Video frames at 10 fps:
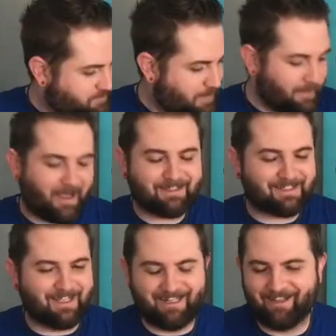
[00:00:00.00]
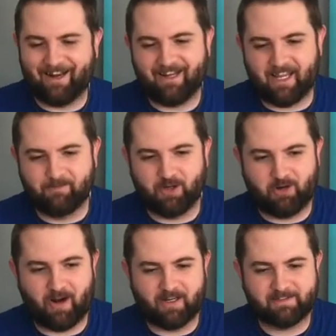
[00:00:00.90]
My last thing that I came
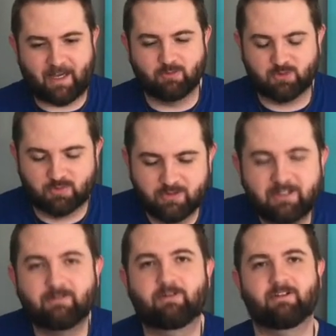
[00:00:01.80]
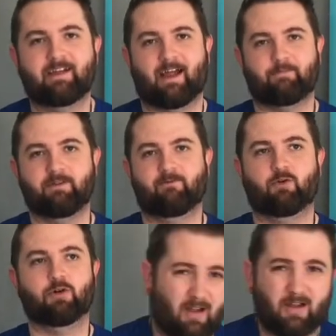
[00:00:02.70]
across, I was really, really happy for.